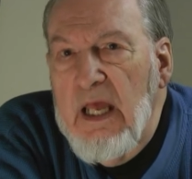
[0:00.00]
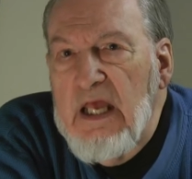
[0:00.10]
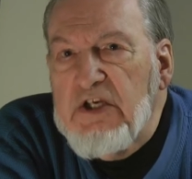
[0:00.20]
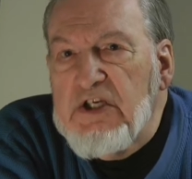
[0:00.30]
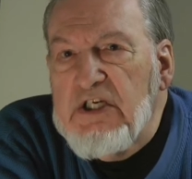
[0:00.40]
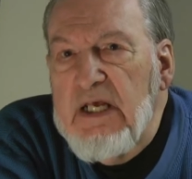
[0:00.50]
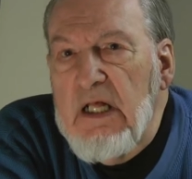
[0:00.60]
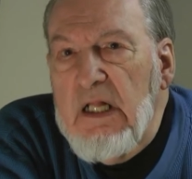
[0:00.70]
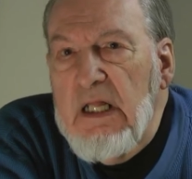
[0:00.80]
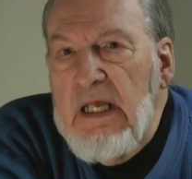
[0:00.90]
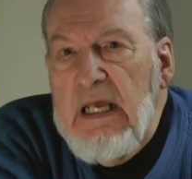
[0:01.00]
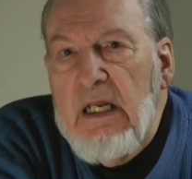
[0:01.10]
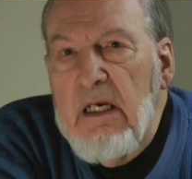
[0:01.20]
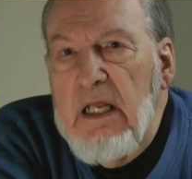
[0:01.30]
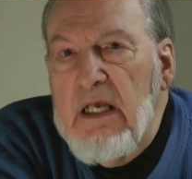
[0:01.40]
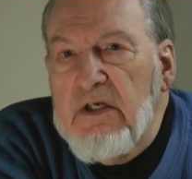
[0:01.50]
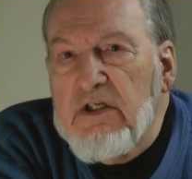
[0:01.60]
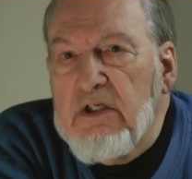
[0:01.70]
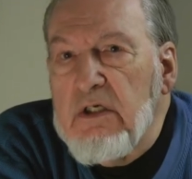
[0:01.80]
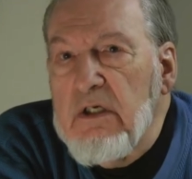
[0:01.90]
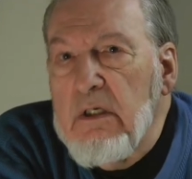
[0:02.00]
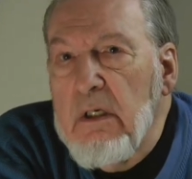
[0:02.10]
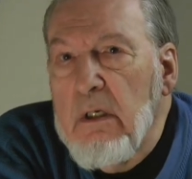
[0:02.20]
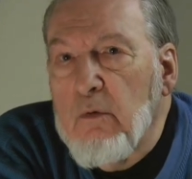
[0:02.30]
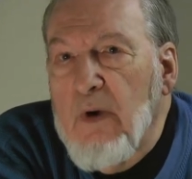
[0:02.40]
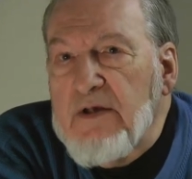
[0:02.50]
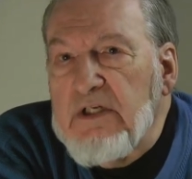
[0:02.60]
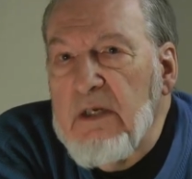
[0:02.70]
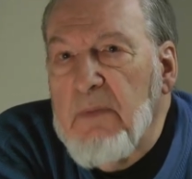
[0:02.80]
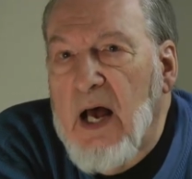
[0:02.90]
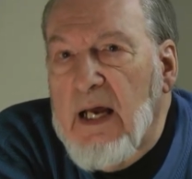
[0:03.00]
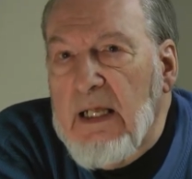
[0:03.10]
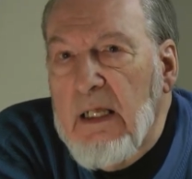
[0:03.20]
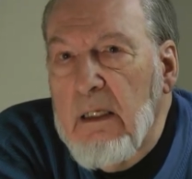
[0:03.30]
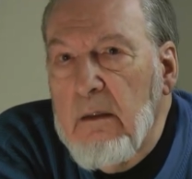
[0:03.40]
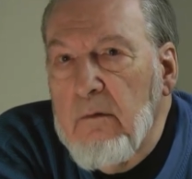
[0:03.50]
is still in his resting body.